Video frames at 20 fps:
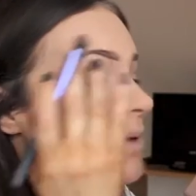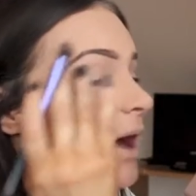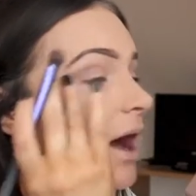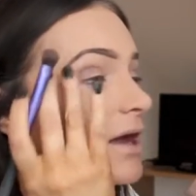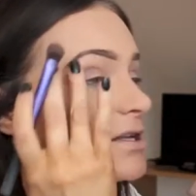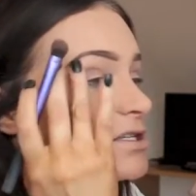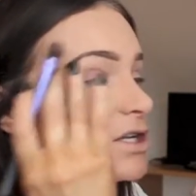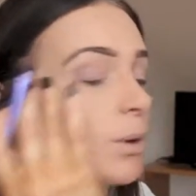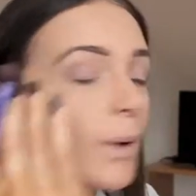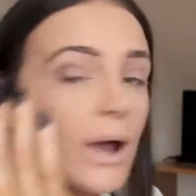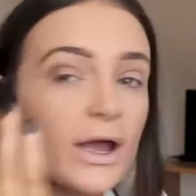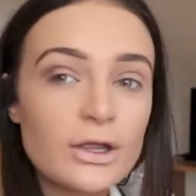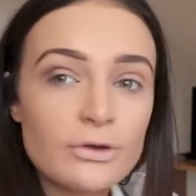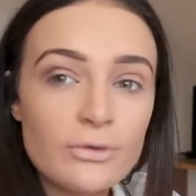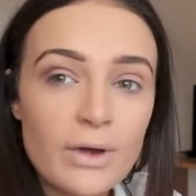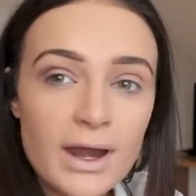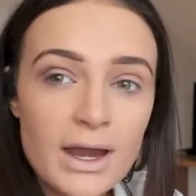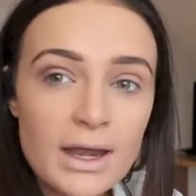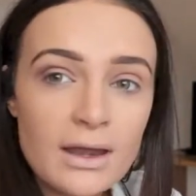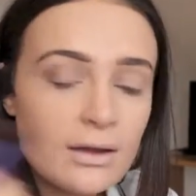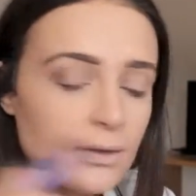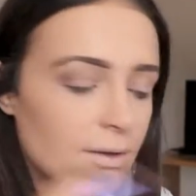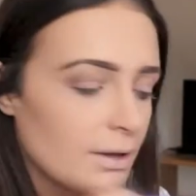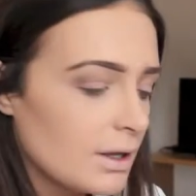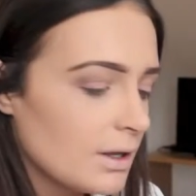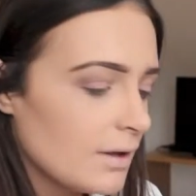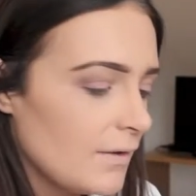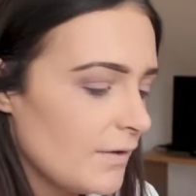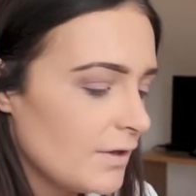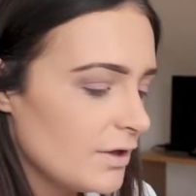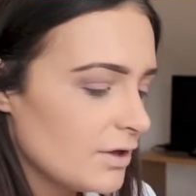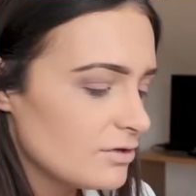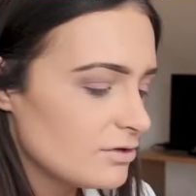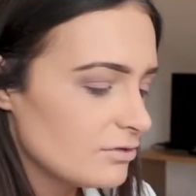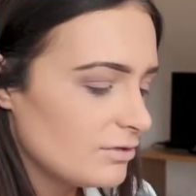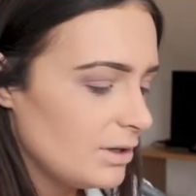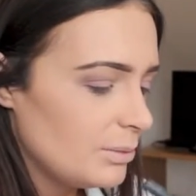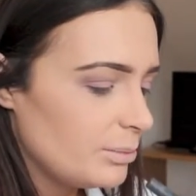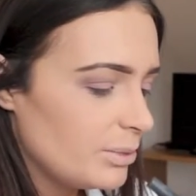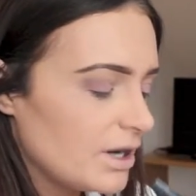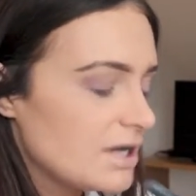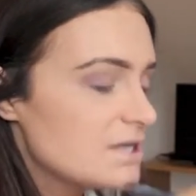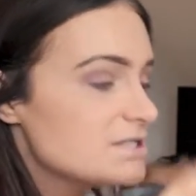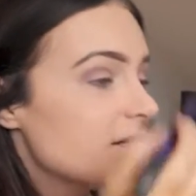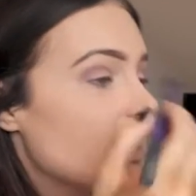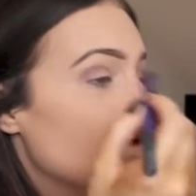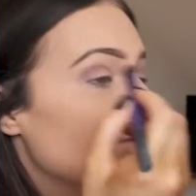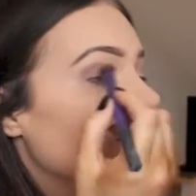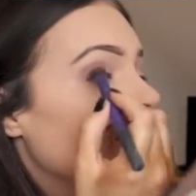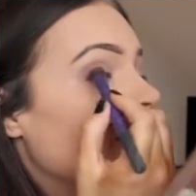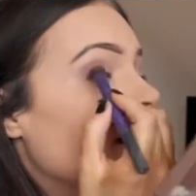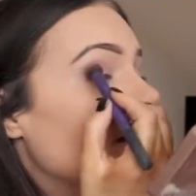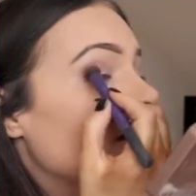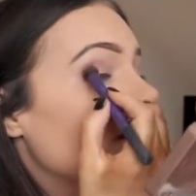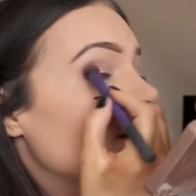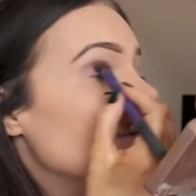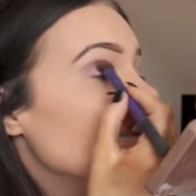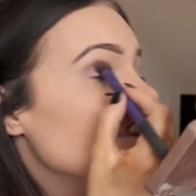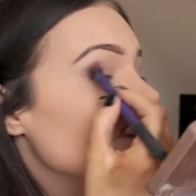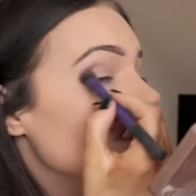my eyes are quite green, so it really brings out the colour.